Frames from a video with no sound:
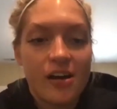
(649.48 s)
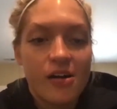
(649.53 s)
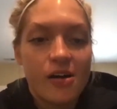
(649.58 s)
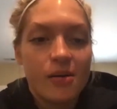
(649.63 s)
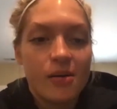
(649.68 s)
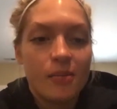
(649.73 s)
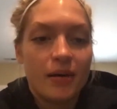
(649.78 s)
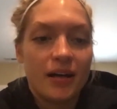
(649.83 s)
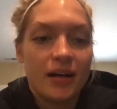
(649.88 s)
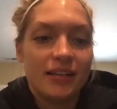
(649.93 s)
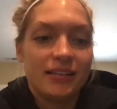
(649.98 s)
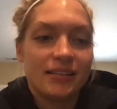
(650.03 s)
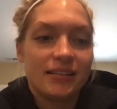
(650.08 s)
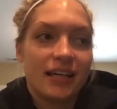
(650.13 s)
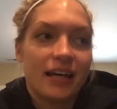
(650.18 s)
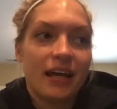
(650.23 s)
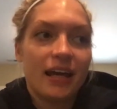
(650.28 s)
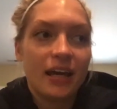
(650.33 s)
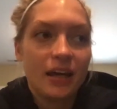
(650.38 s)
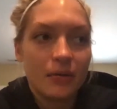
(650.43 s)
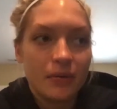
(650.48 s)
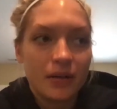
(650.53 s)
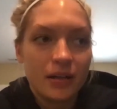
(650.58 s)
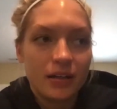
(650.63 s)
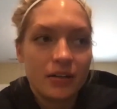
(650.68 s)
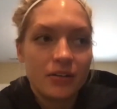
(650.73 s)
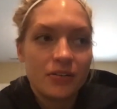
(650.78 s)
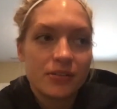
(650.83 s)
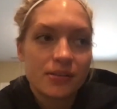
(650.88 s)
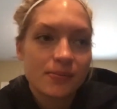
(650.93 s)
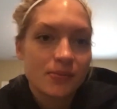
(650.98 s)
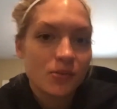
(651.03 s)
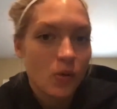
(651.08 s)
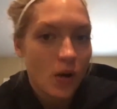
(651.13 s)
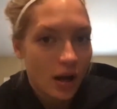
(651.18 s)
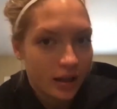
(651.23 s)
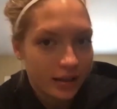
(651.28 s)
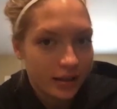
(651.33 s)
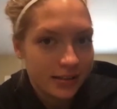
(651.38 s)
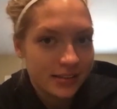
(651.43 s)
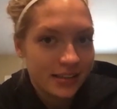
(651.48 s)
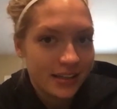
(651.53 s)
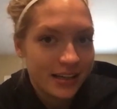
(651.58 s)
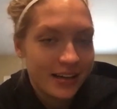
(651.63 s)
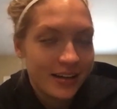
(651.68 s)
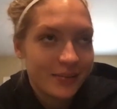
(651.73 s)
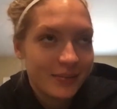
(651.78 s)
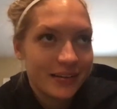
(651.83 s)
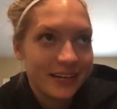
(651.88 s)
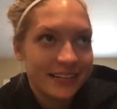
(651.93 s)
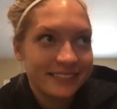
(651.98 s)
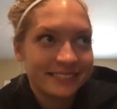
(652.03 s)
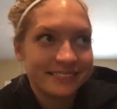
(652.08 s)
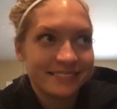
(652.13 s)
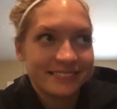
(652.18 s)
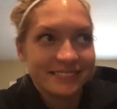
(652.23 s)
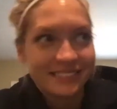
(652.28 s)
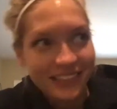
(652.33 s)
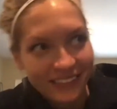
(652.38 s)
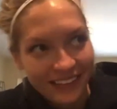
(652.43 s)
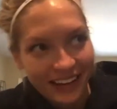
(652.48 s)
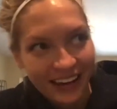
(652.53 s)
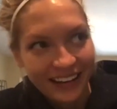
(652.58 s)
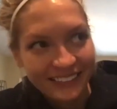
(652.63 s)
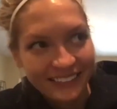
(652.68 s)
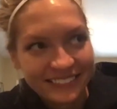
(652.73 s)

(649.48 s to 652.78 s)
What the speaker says: But he's like, hey, we need to do some squat cleans today. I'm like, okay.